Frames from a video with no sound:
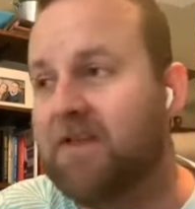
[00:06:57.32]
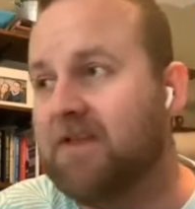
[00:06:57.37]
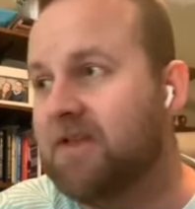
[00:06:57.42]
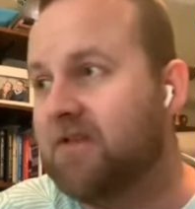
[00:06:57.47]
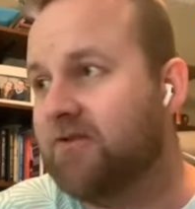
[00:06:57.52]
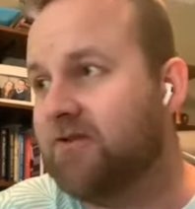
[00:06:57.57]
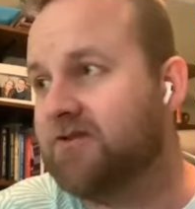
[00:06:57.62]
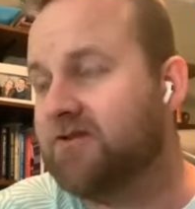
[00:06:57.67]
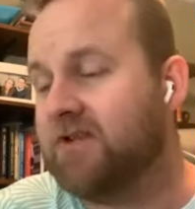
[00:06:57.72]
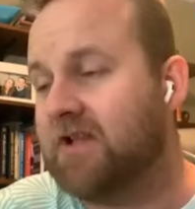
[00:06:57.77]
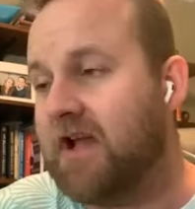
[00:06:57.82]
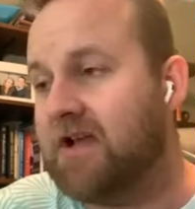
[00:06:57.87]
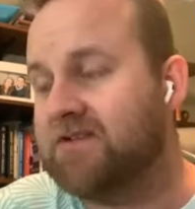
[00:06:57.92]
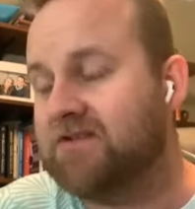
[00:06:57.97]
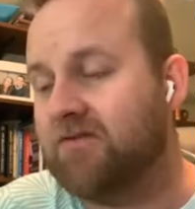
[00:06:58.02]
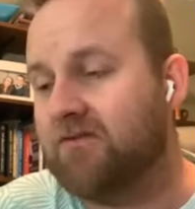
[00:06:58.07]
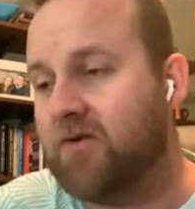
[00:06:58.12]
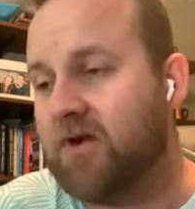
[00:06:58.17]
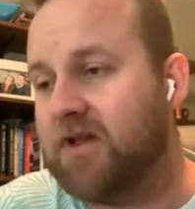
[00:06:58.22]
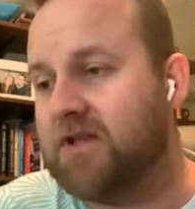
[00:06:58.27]
There's lots
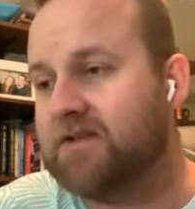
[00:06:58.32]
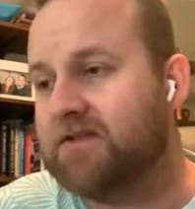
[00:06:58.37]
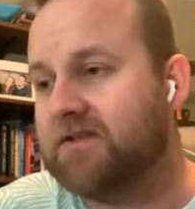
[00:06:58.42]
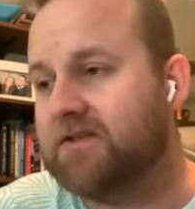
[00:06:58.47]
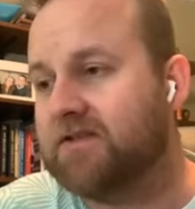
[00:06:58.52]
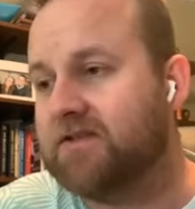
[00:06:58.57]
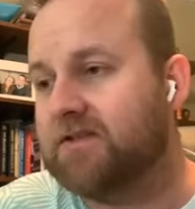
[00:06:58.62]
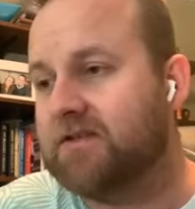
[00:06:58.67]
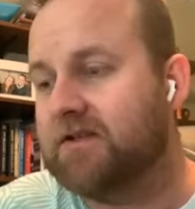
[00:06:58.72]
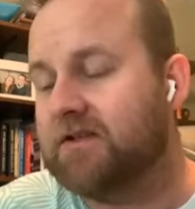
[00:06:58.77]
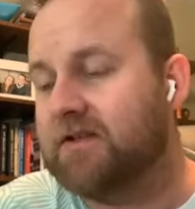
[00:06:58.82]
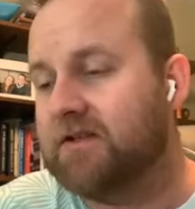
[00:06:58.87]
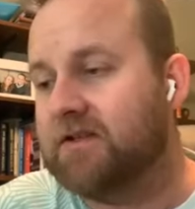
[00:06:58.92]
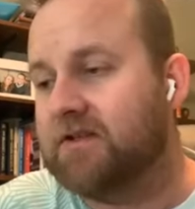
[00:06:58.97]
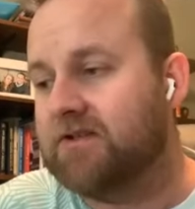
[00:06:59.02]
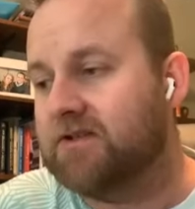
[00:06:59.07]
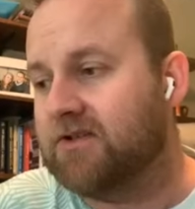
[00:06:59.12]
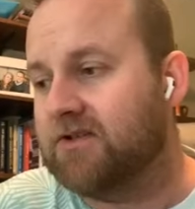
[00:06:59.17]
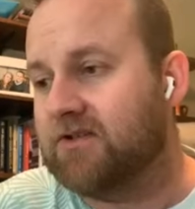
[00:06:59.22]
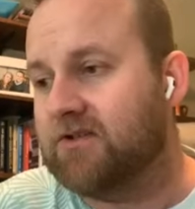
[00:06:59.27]
of ways
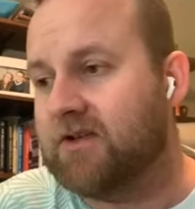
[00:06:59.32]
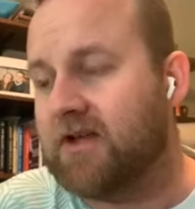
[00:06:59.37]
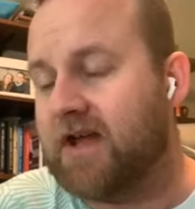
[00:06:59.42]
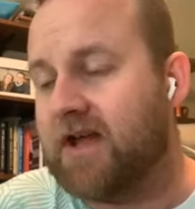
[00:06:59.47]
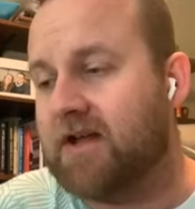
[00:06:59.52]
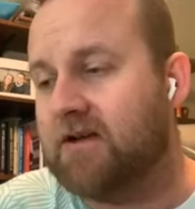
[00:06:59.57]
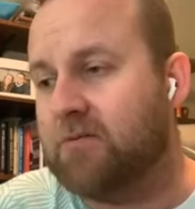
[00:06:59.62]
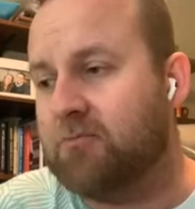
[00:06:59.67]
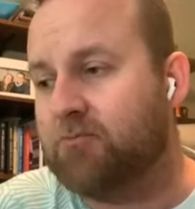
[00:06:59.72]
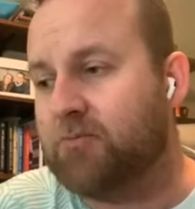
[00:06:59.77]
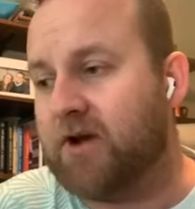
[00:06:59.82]
to do that,